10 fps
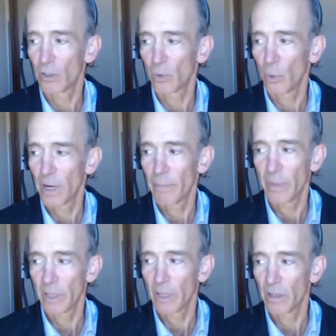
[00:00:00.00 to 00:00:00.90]
20
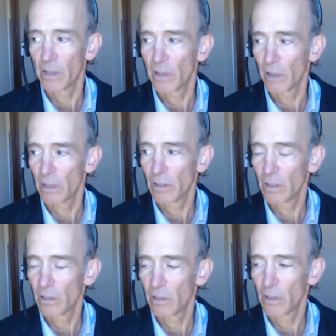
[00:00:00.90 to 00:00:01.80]
million
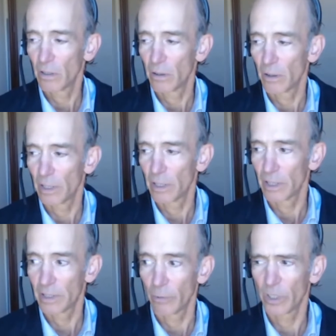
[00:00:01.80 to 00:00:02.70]
tons, like
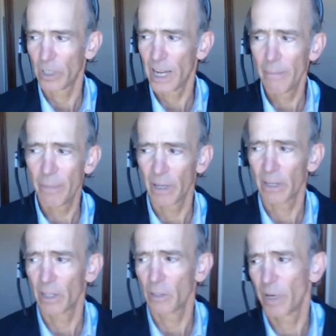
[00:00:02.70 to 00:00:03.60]
with 10 million
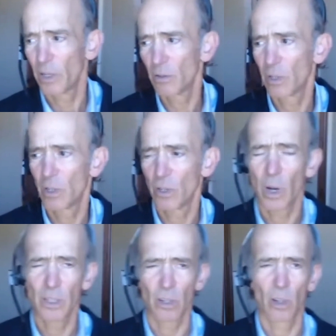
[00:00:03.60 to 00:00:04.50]
tons being used in the
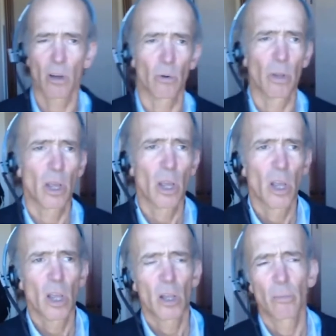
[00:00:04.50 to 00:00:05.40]
US alone,
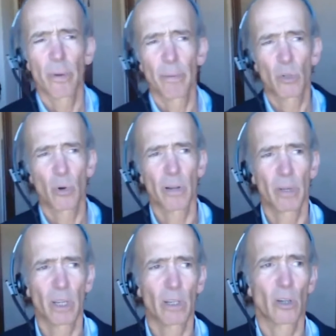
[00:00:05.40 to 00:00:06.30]
maybe 20
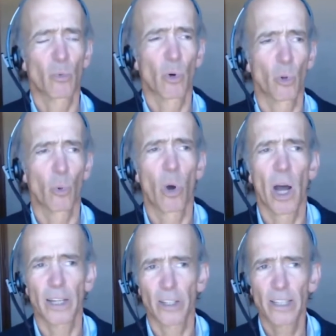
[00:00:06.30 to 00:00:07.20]
million tons
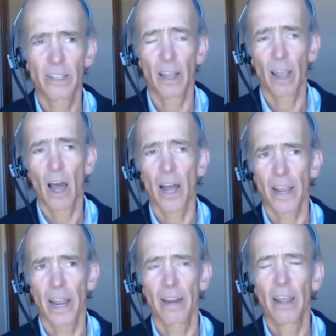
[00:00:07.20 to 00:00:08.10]
worldwide. So that's a lot.
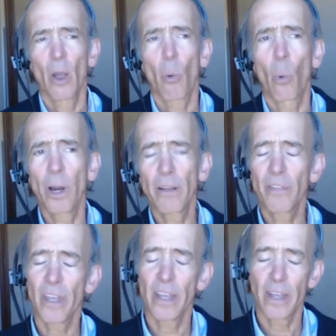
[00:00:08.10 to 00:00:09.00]
And one
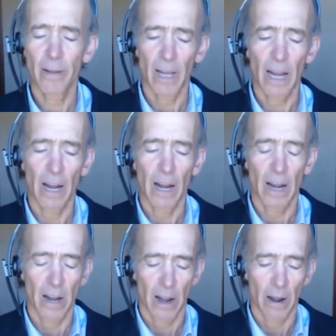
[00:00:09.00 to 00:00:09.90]
of the
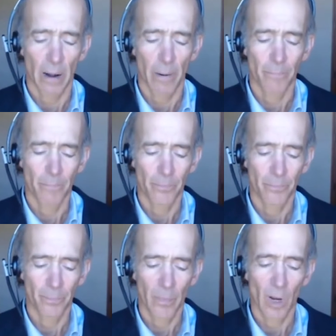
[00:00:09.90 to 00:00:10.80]

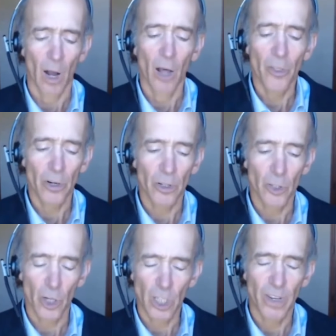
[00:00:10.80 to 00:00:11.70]
other
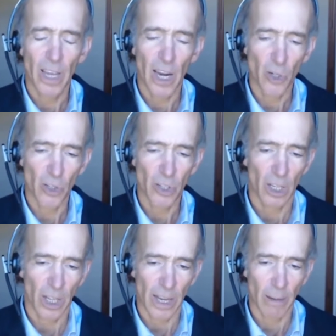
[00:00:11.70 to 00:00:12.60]
justifications and
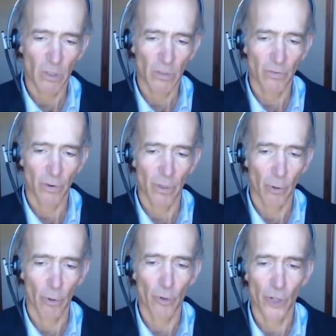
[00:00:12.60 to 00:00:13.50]
claims for the
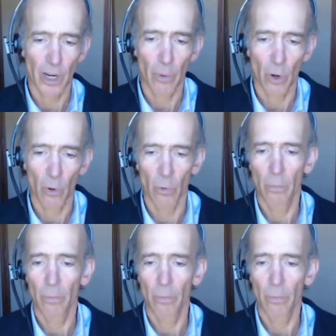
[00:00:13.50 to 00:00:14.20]
pro-GMO